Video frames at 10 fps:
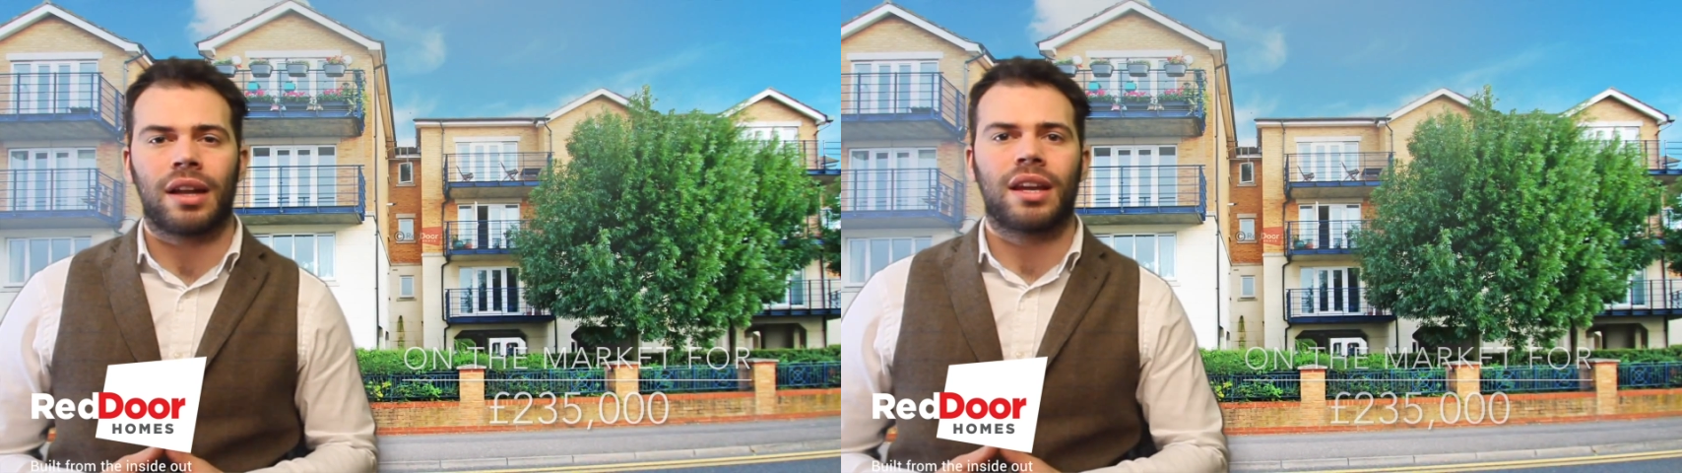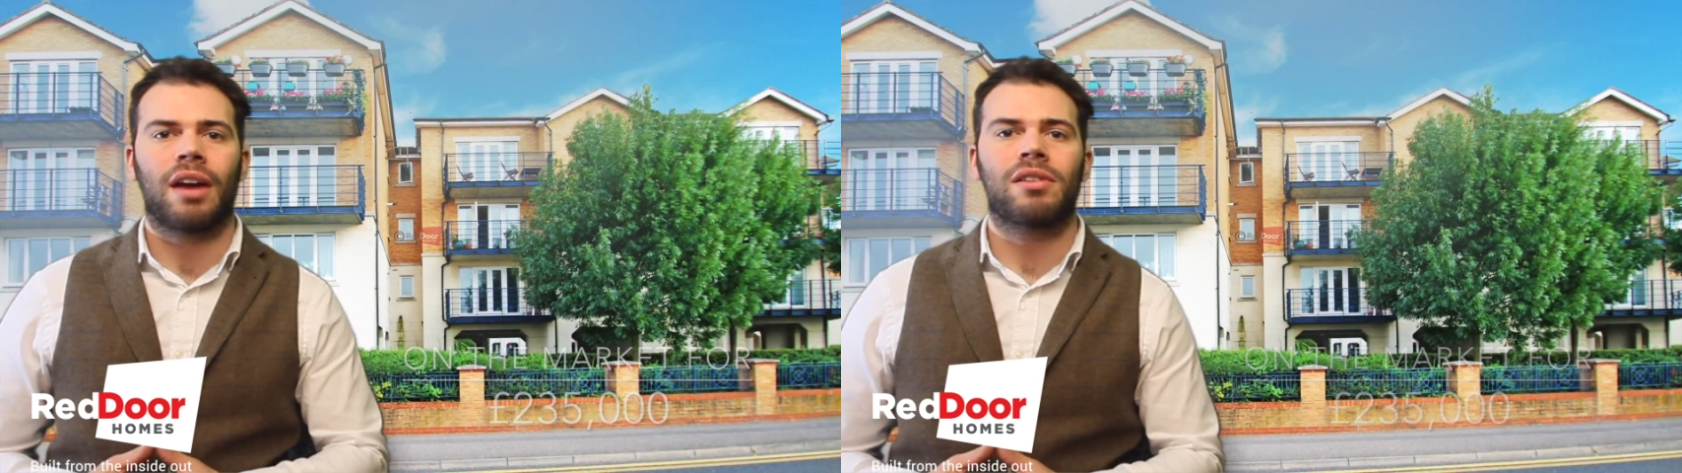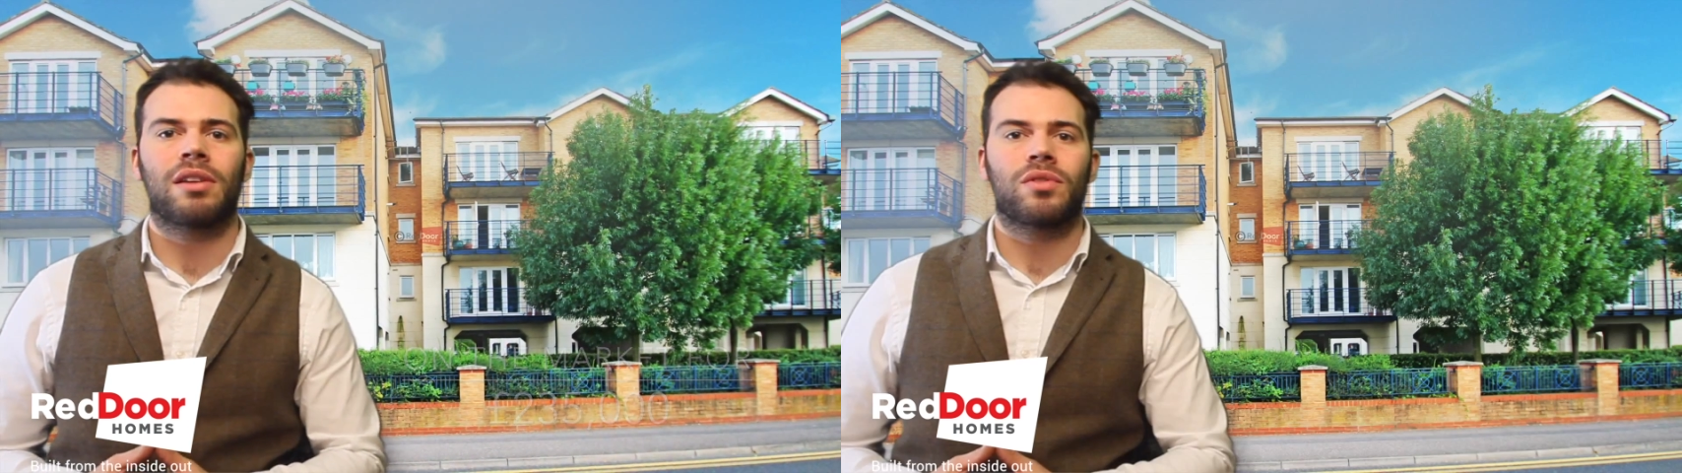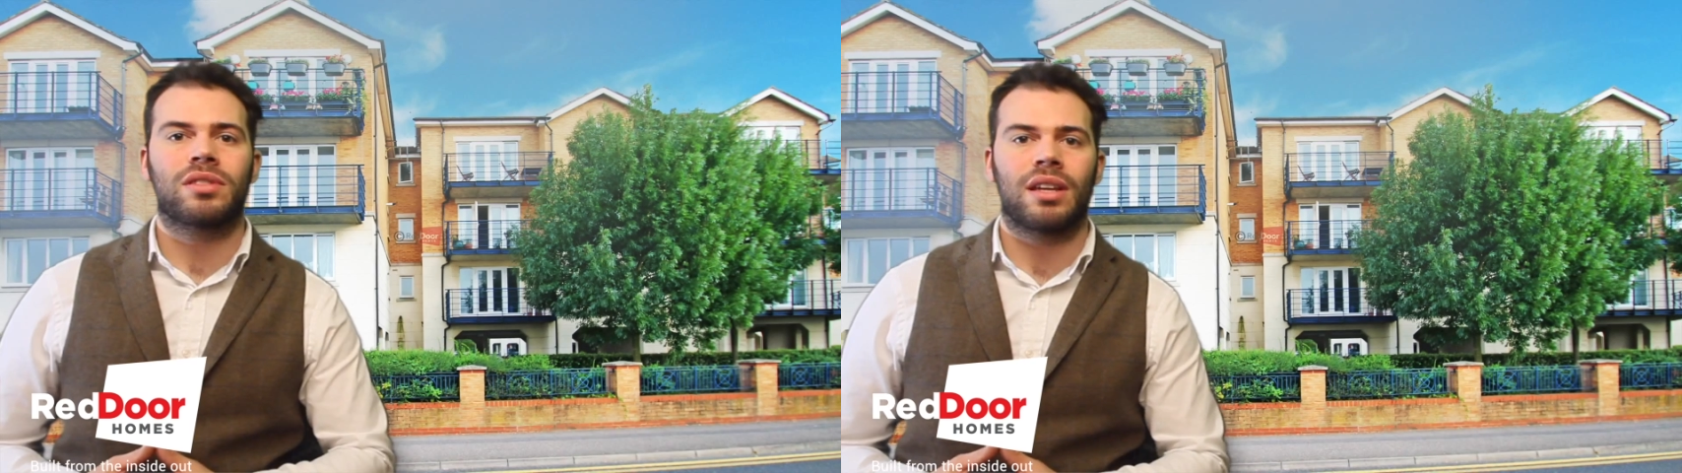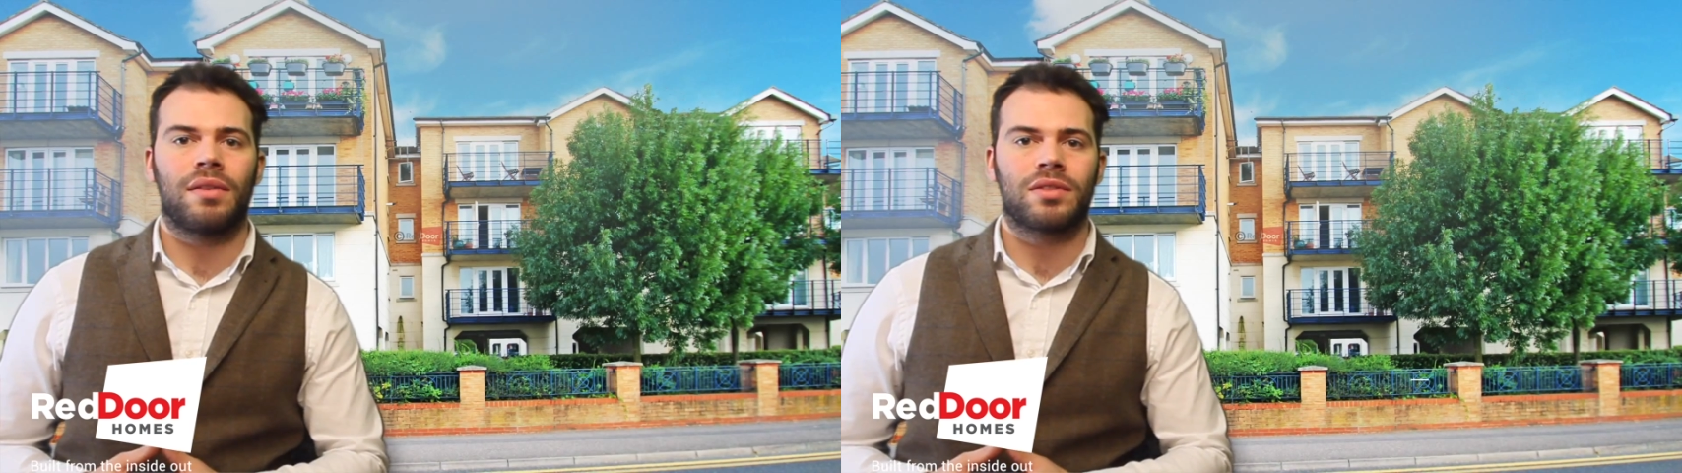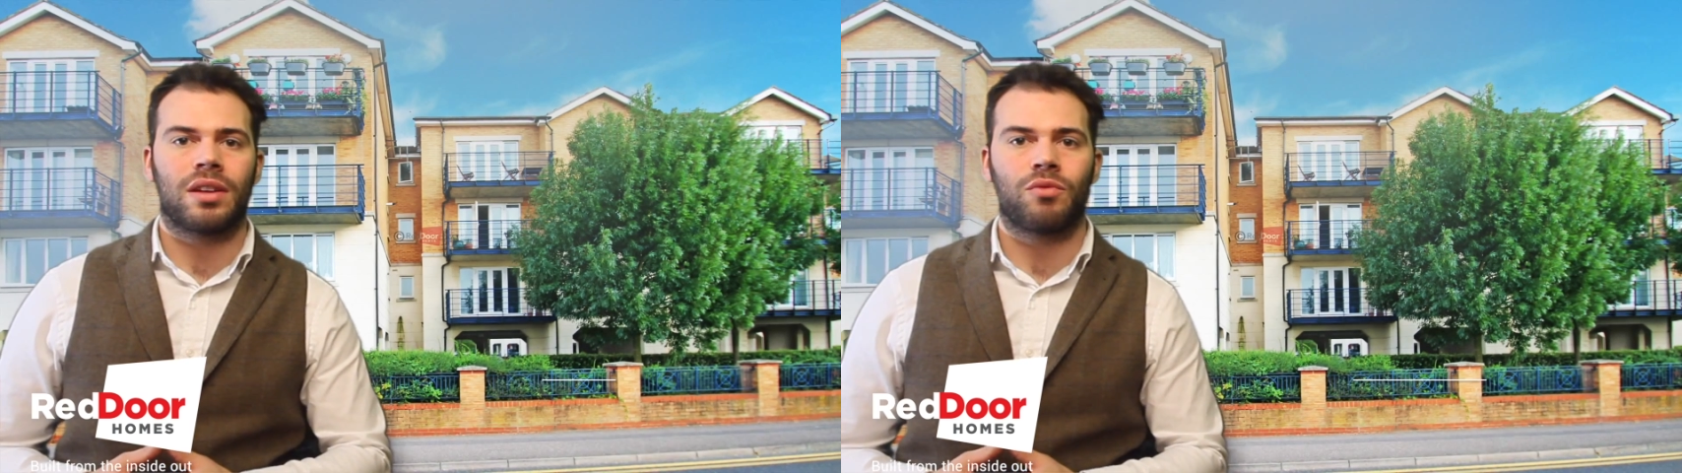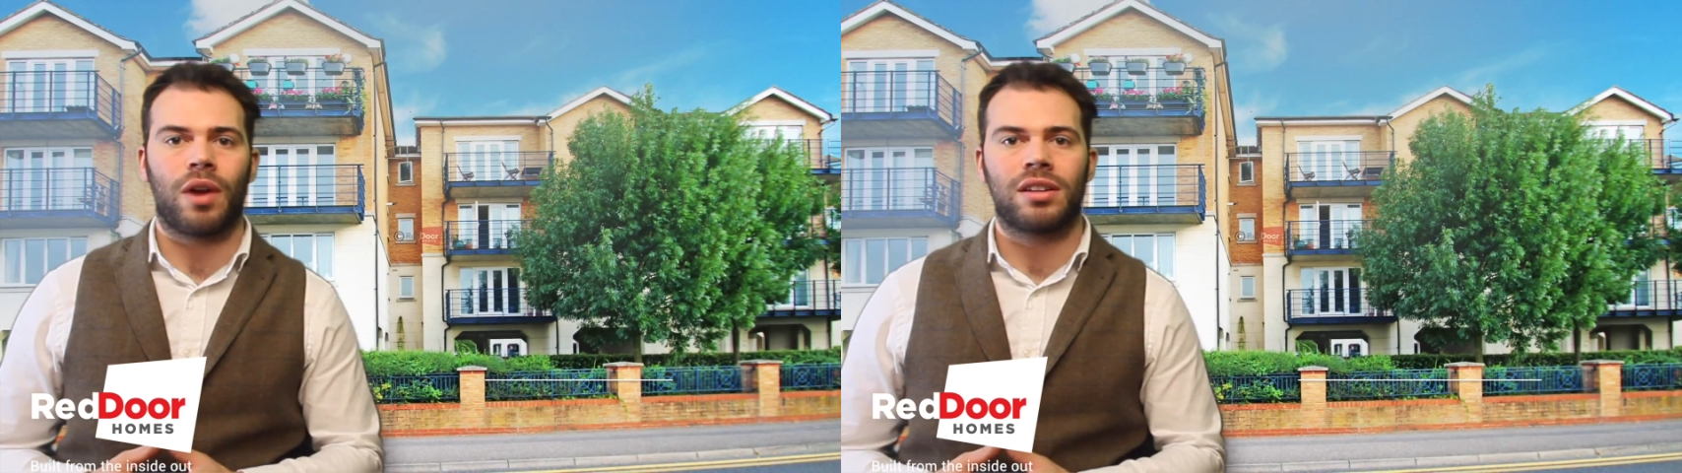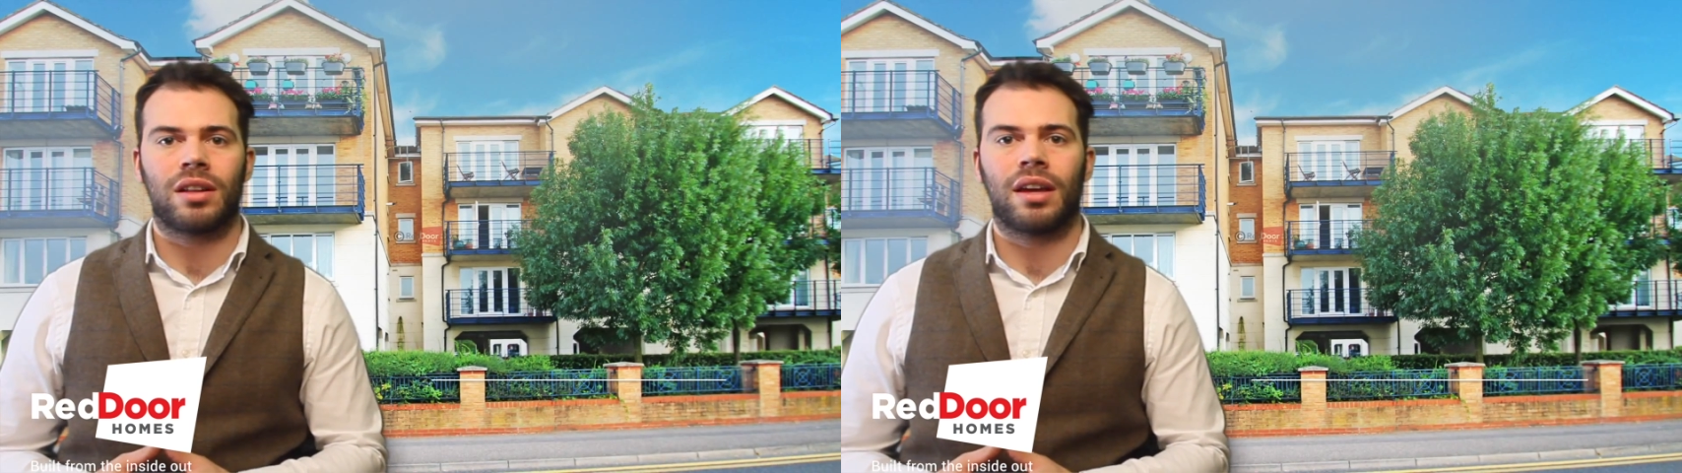and currently receives a
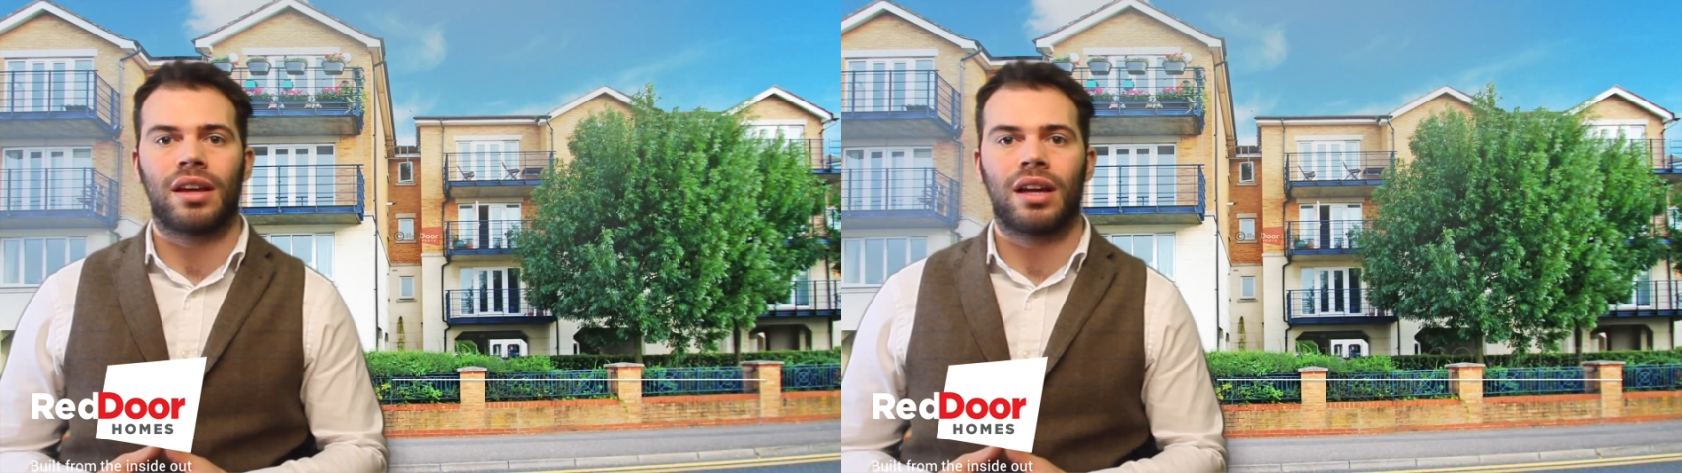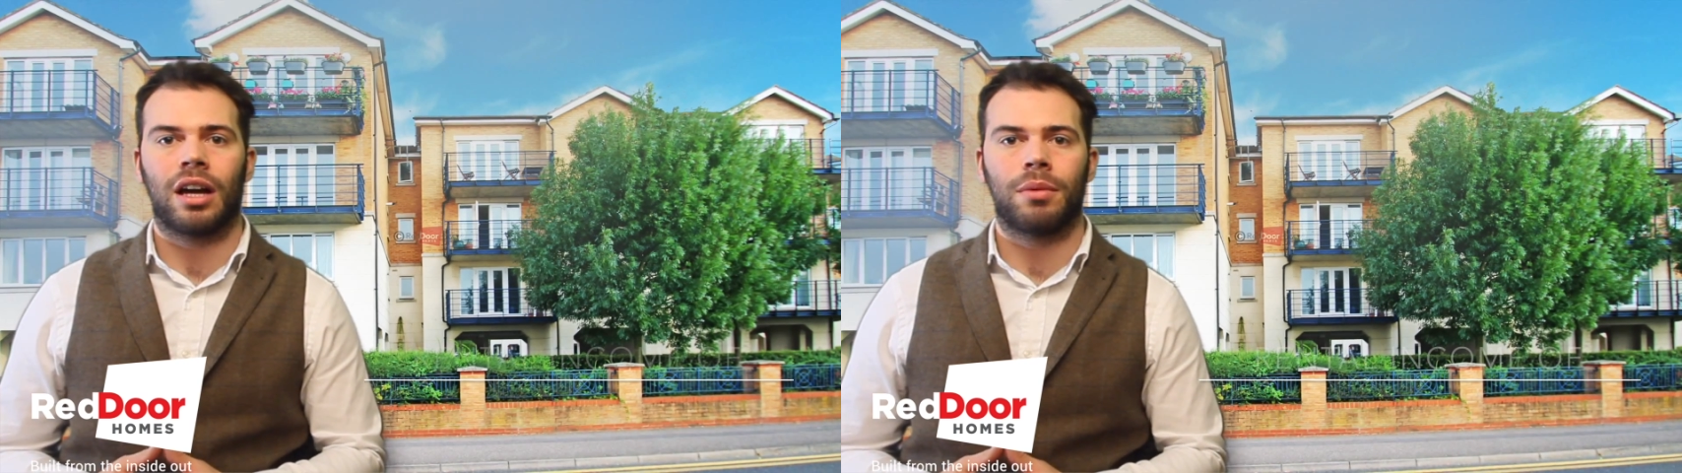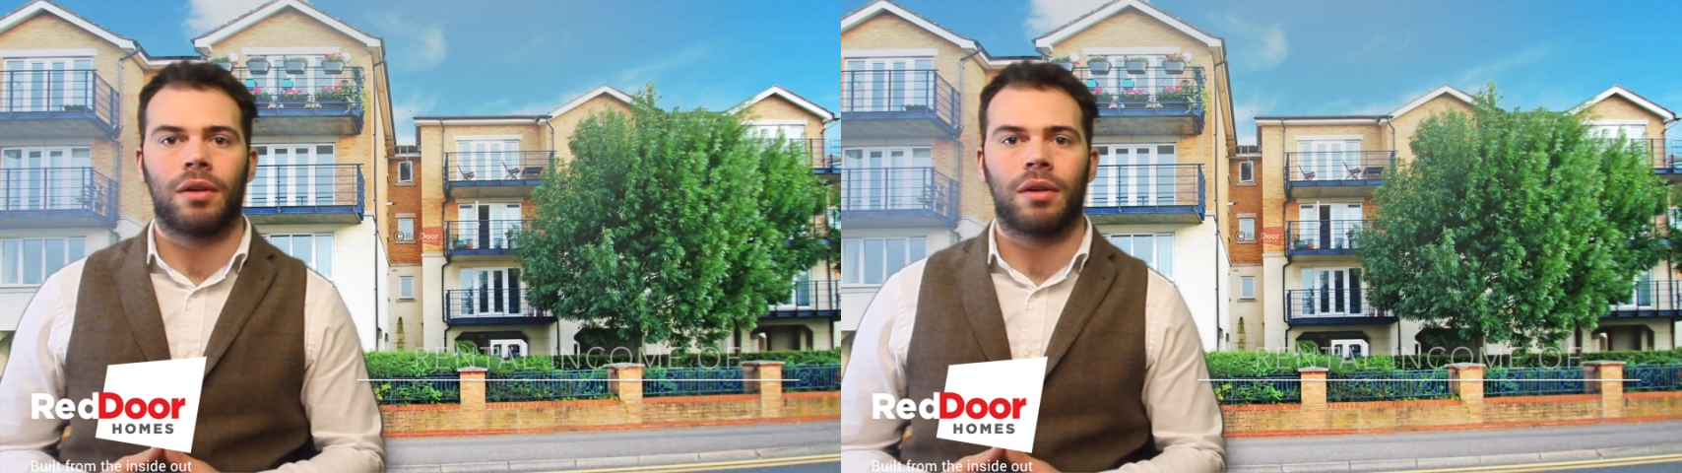rental income